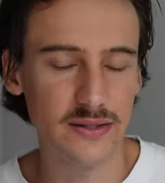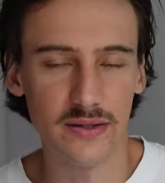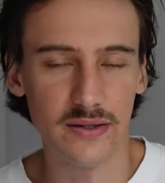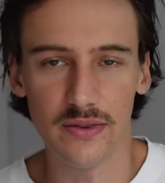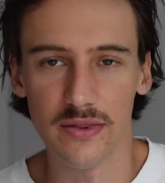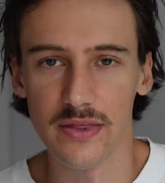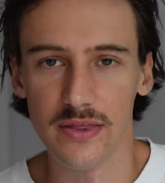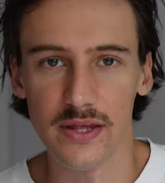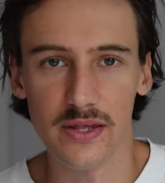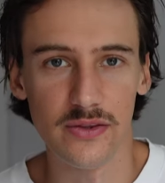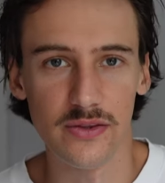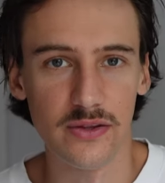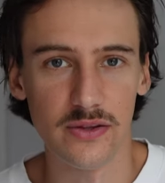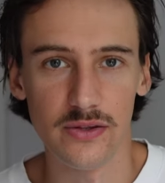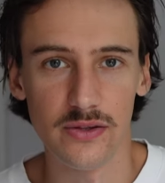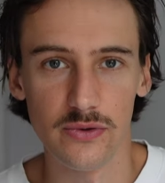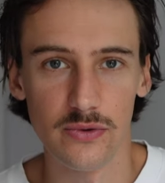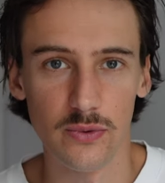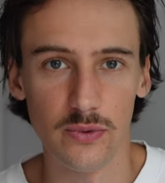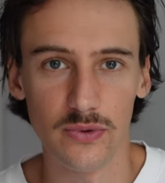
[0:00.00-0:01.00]
didn't think that
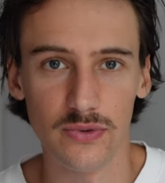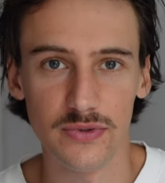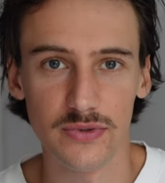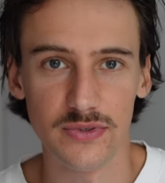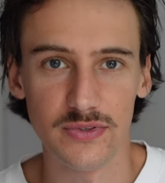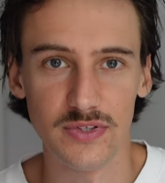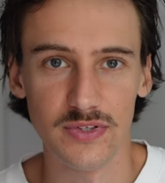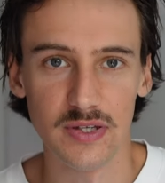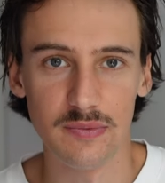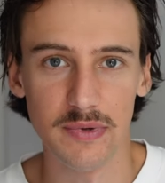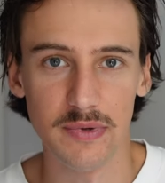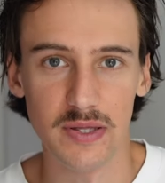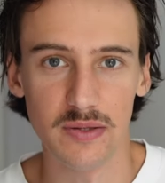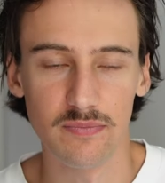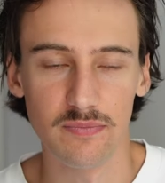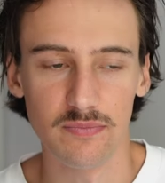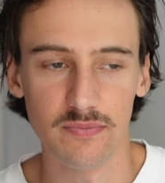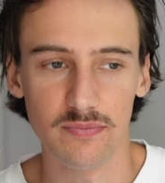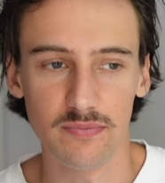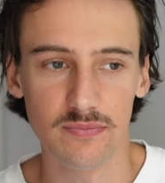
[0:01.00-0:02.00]
you'd want to see me
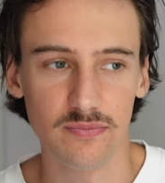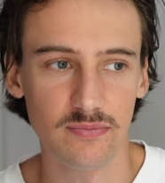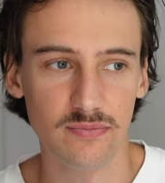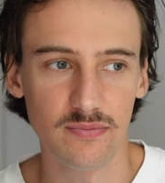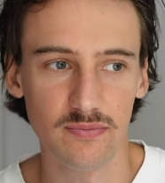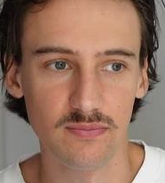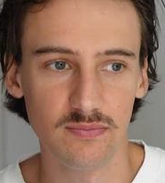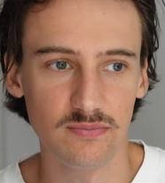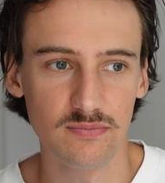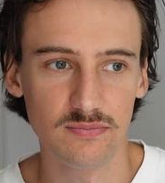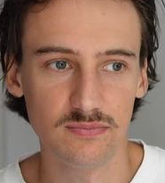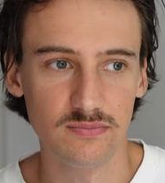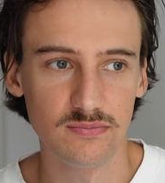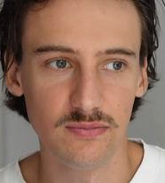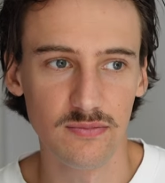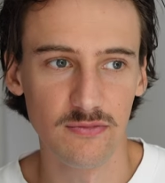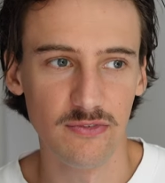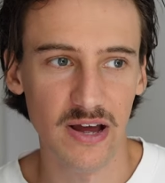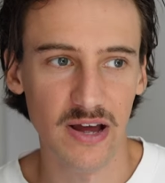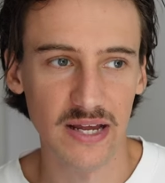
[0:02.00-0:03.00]

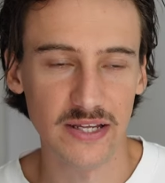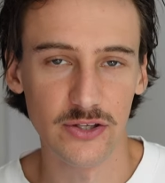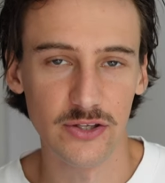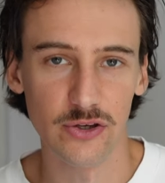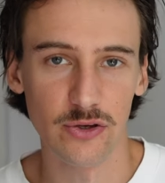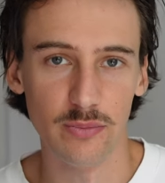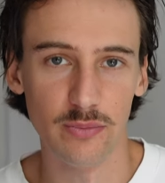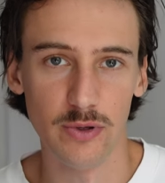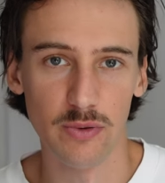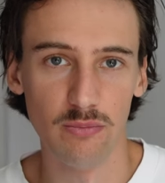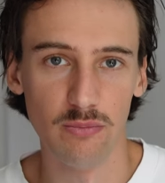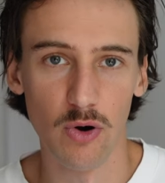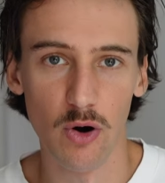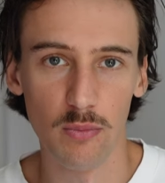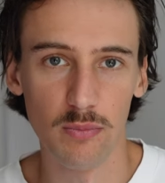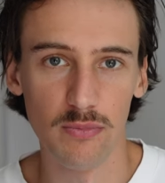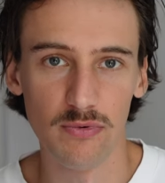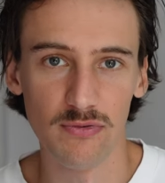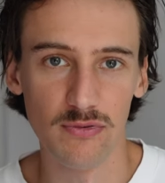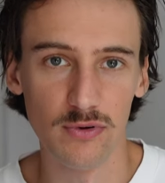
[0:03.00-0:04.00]
vacuum and
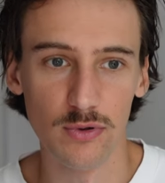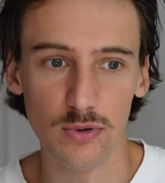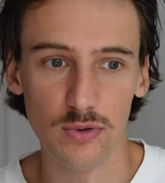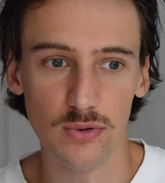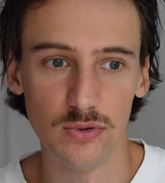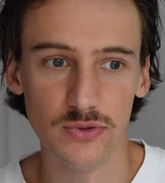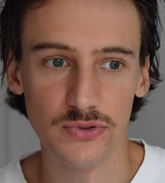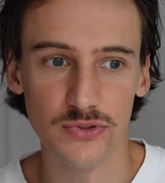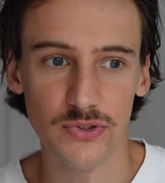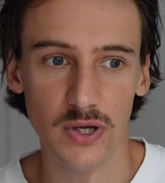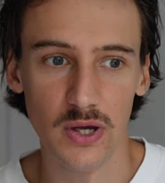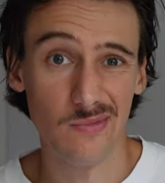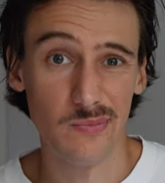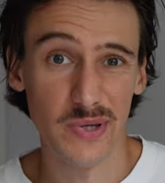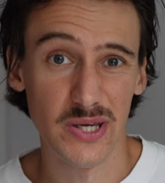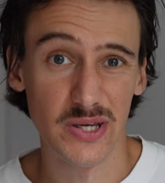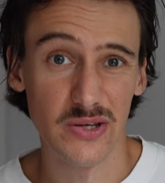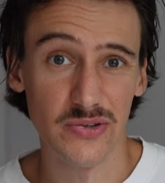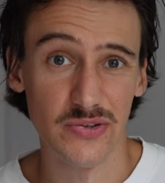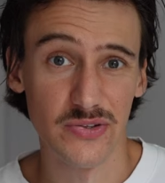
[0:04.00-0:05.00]
mop floors
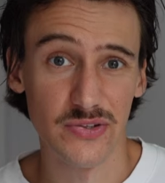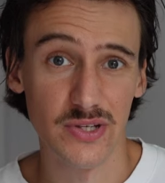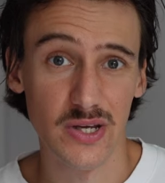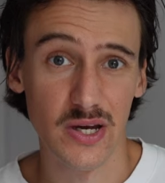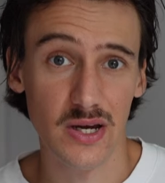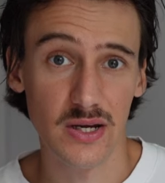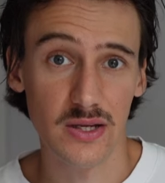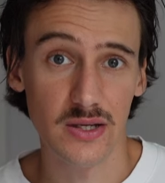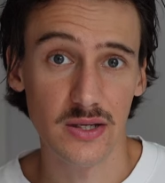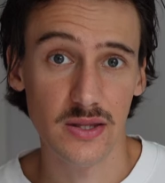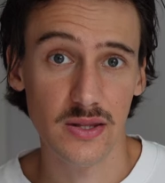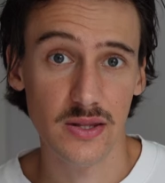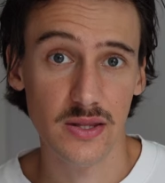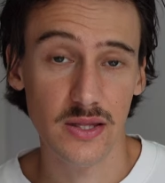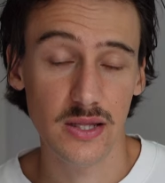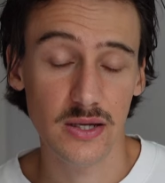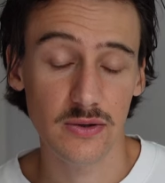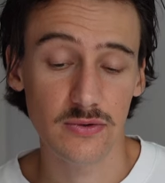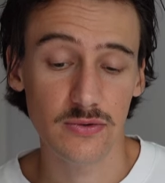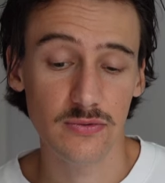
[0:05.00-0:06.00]
because I didn't
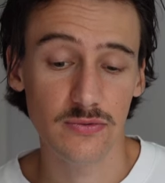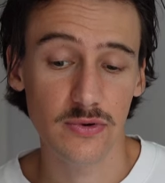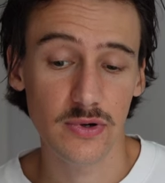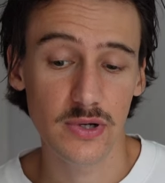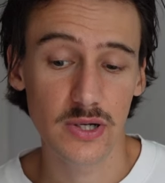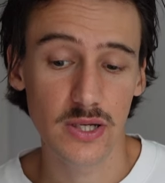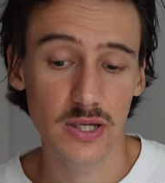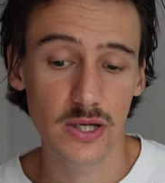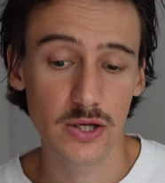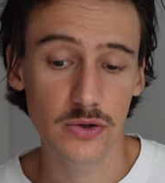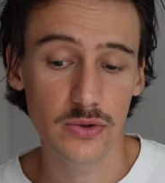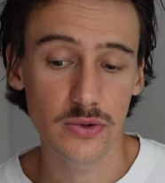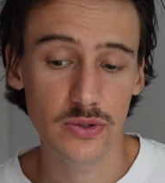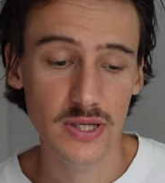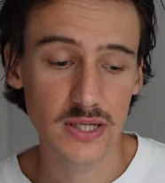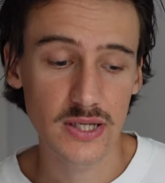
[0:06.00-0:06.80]
think that was very good